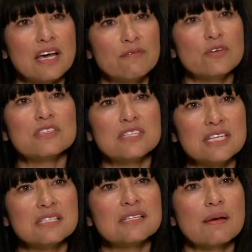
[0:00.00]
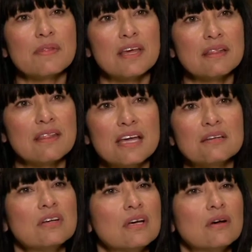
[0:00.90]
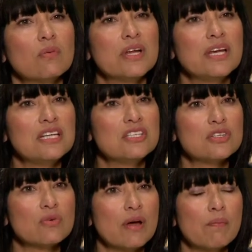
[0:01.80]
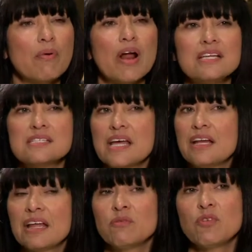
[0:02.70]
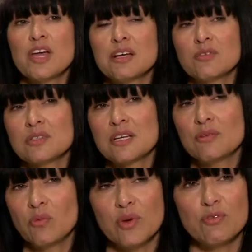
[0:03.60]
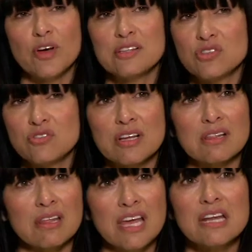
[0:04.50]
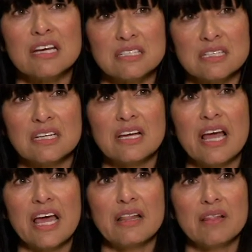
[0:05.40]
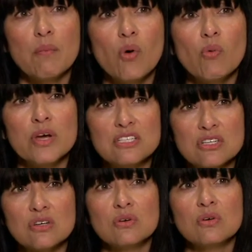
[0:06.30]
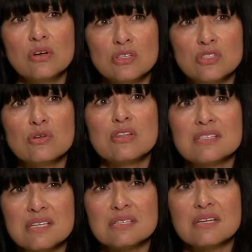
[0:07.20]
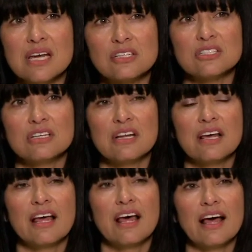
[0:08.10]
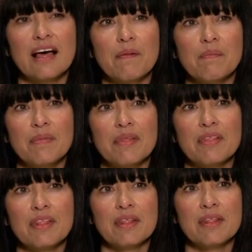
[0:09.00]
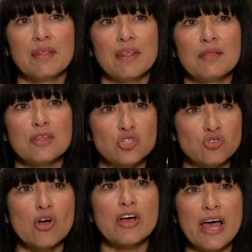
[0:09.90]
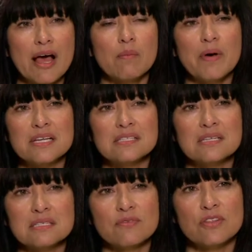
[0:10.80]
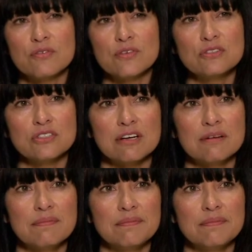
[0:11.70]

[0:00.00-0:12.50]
diversity is something that we need to embrace, and in fact, we find strength in it. And the more we do this as a nation, the stronger our base is for the future.